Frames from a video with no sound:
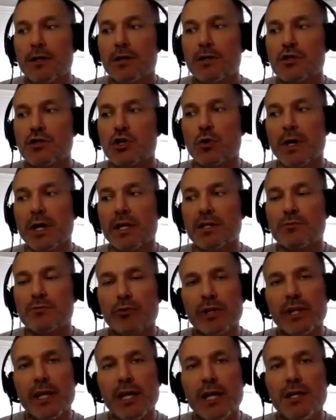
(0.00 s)
So it's
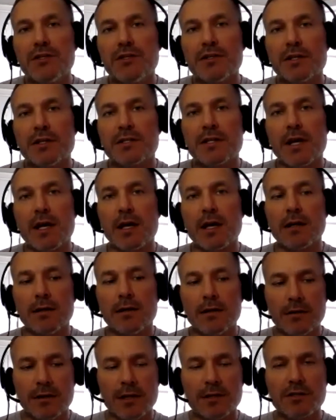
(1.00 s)
really easy to say,
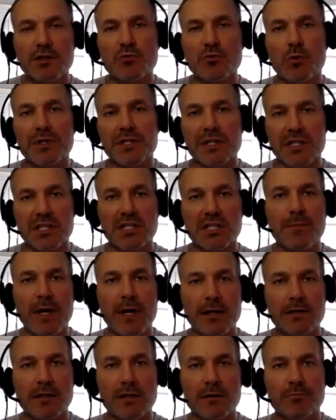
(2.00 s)
this is what's
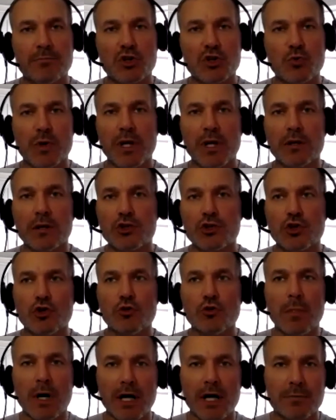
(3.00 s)
expected between two
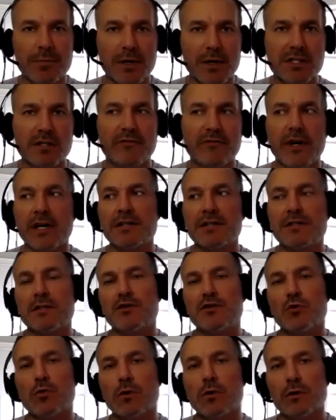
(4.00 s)
Modbus
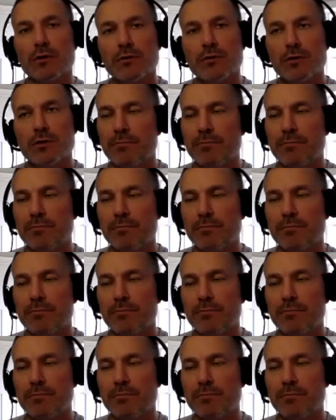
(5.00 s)
devices or